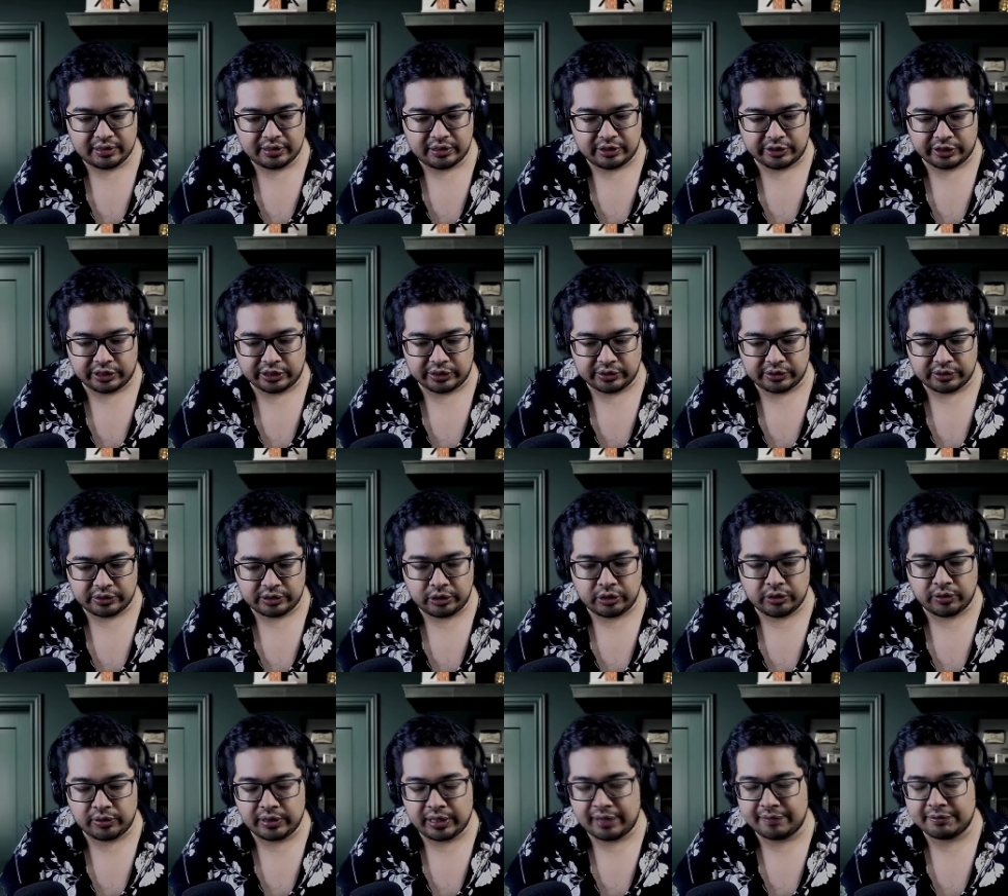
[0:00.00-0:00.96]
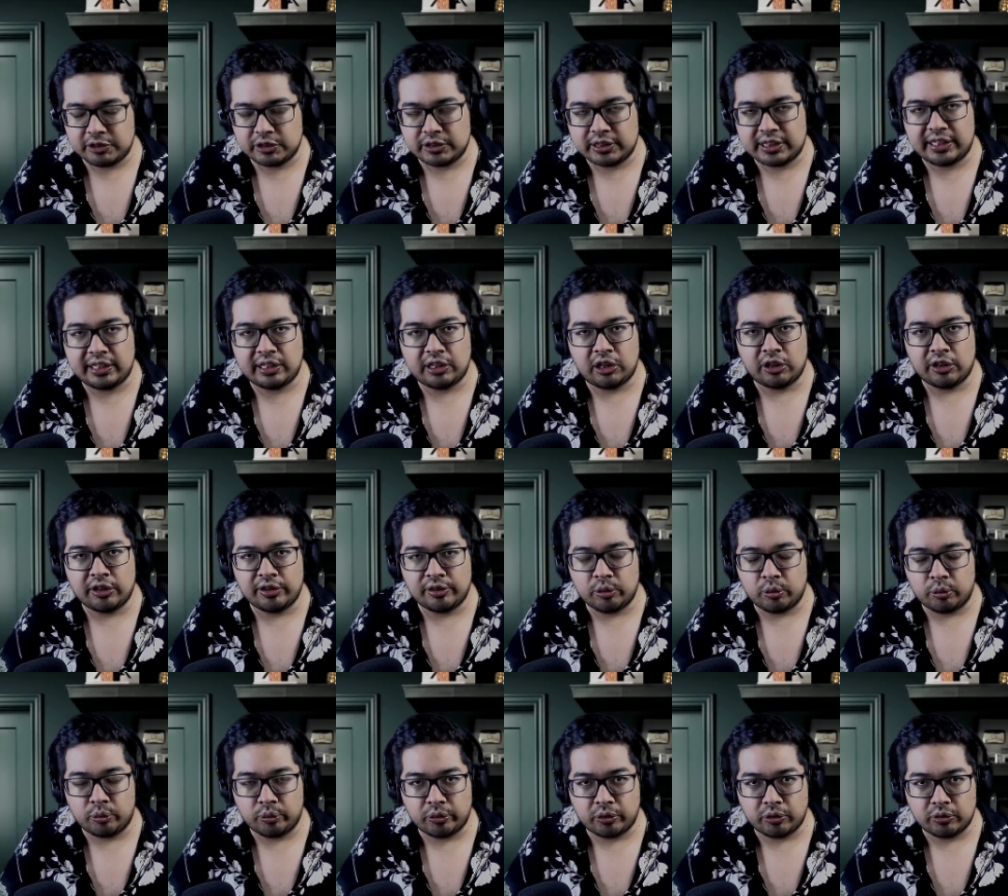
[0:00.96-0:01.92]
you know, you don't have to take
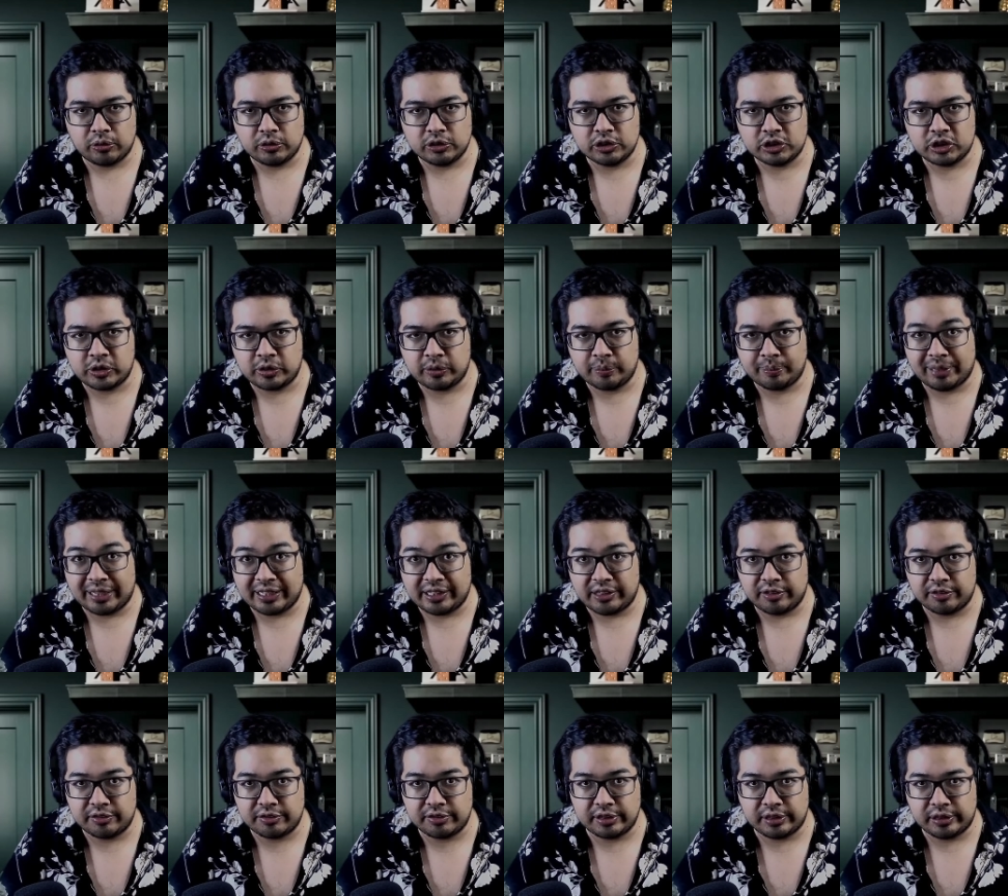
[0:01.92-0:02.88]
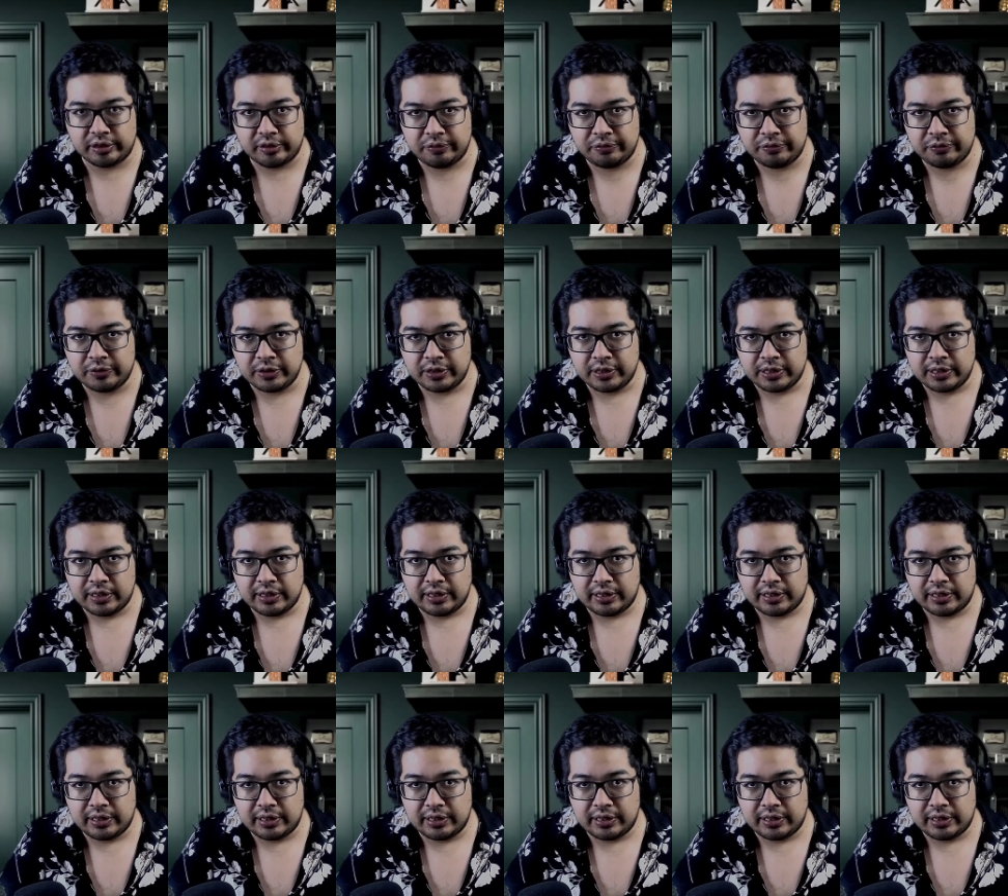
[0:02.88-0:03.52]
on the world by yourself.